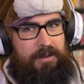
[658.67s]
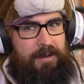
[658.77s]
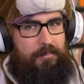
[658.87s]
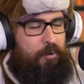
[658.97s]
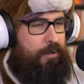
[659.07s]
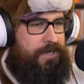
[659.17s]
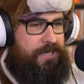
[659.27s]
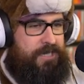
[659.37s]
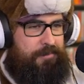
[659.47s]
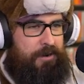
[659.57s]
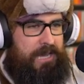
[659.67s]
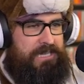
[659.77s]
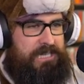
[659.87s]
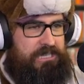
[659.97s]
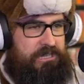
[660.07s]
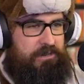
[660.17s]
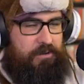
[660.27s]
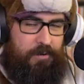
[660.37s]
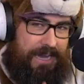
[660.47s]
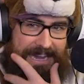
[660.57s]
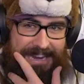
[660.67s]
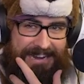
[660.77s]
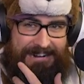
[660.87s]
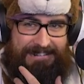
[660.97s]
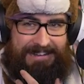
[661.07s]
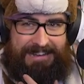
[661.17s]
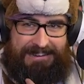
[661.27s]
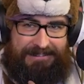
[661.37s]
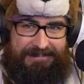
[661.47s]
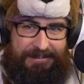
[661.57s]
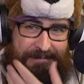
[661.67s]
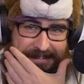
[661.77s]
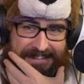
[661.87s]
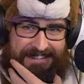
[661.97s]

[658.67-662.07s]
I'm more pleasantly surprised it's you. Hey girl, how you doing?